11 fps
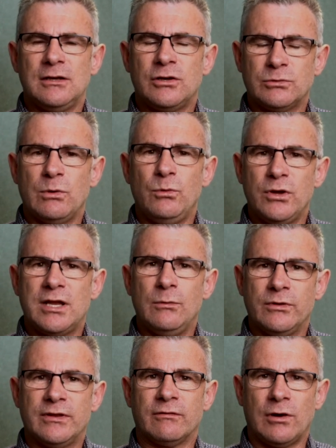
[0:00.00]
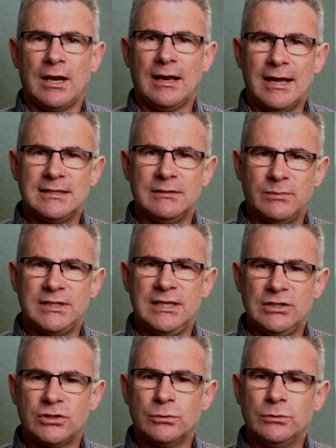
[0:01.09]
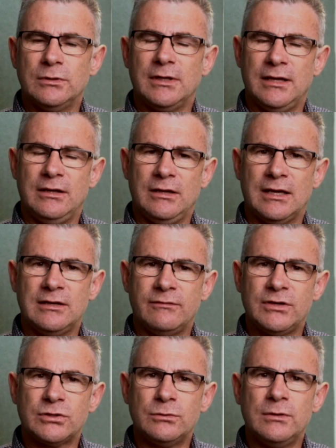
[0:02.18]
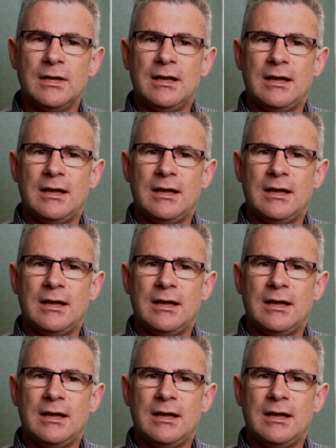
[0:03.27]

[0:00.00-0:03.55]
because we're working with the right latent potential in the individual.